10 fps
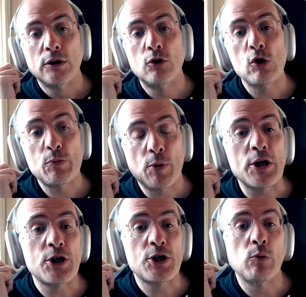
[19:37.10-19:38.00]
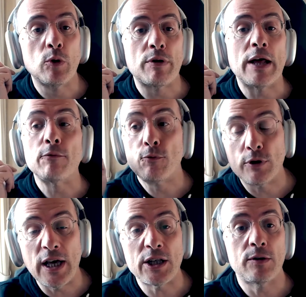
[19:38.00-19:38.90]
those processes will run
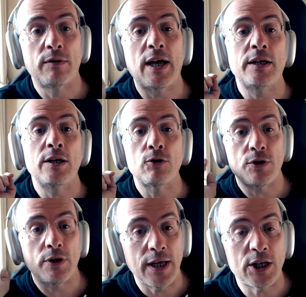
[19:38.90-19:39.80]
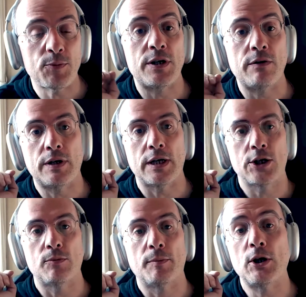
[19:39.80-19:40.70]
for that industry, that specific
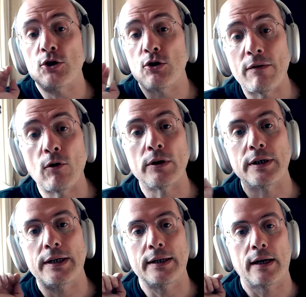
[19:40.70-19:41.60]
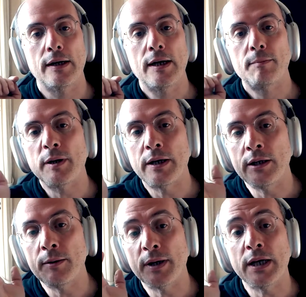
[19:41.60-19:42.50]
customer, because you have all the data.
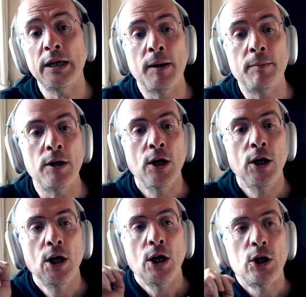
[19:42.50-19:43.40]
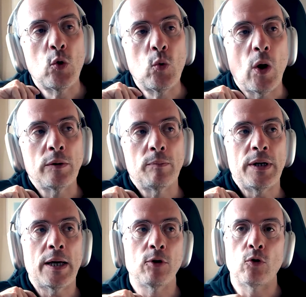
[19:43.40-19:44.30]
In the beginning, maybe you won't
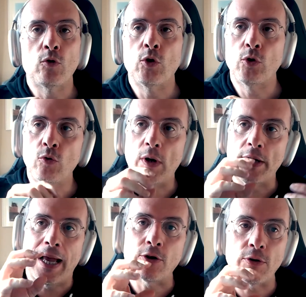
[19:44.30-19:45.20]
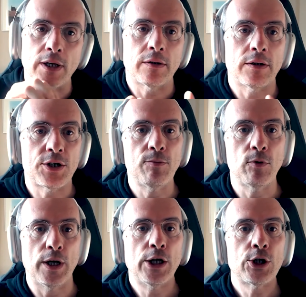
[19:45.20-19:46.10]
be able to do an accurate
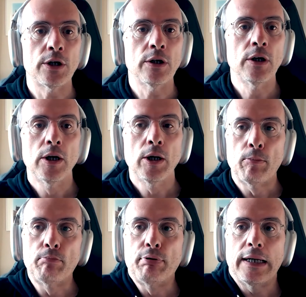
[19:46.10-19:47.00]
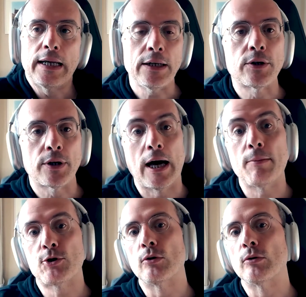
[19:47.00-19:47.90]
simulation, but later,
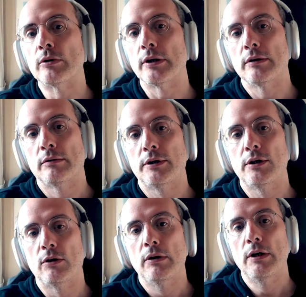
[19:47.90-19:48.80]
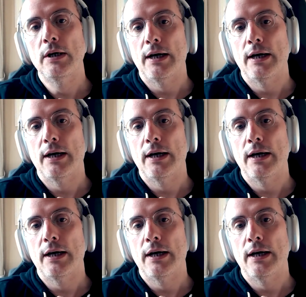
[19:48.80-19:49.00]
absolutely. No,